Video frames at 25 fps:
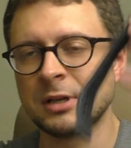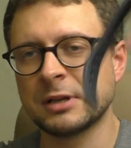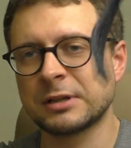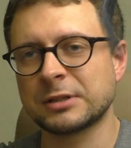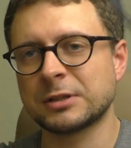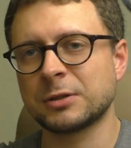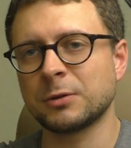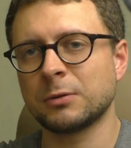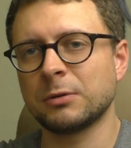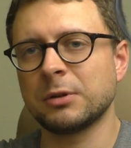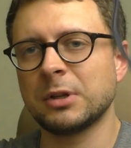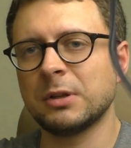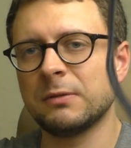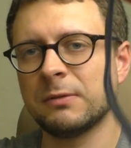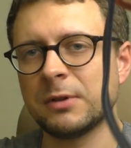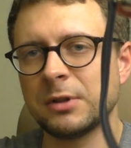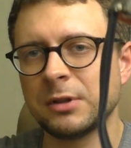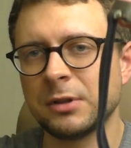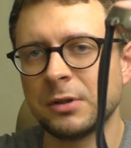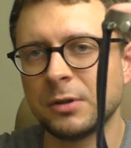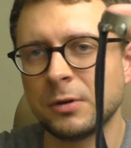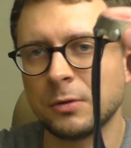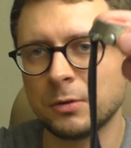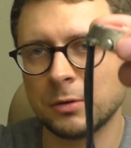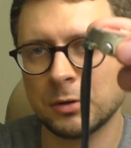So
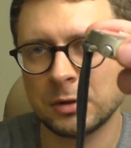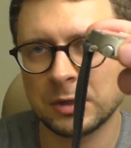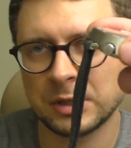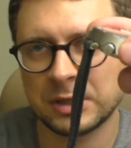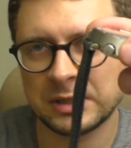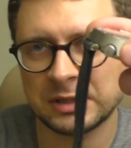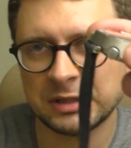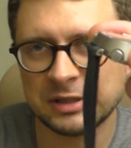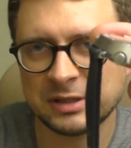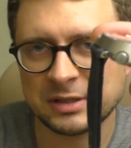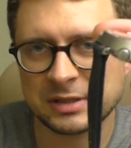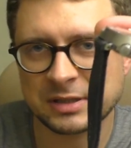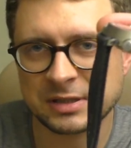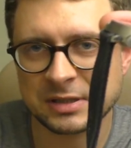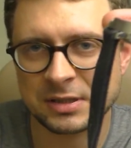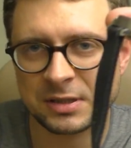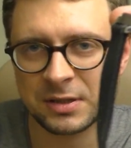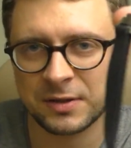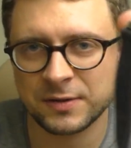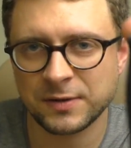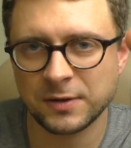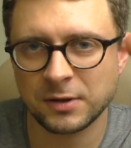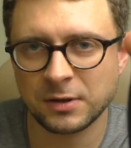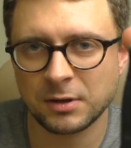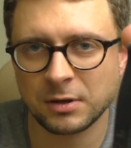even though it is
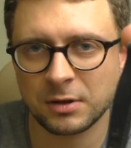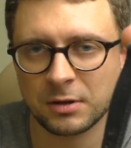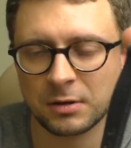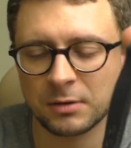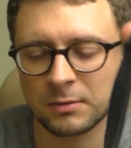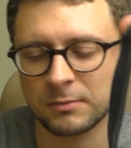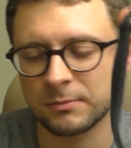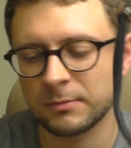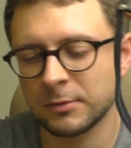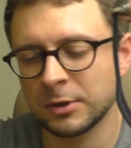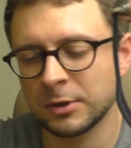thicker,